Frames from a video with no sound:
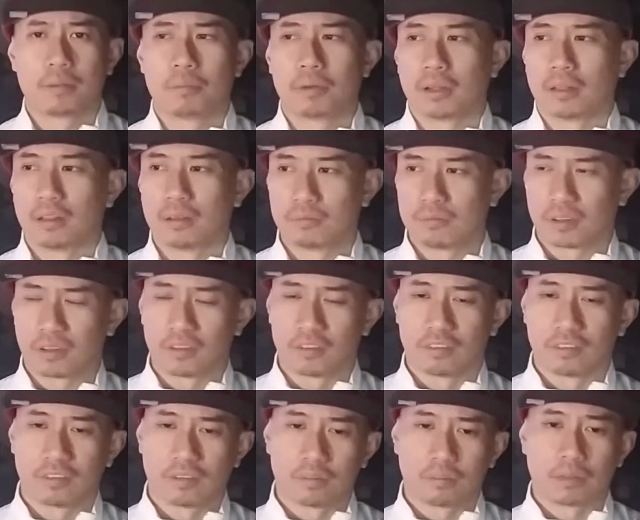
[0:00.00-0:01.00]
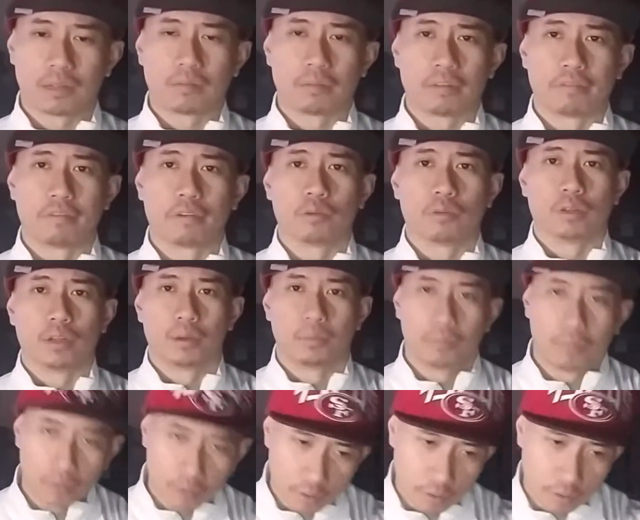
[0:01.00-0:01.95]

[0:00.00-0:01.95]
my lips because sometimes they feel numb.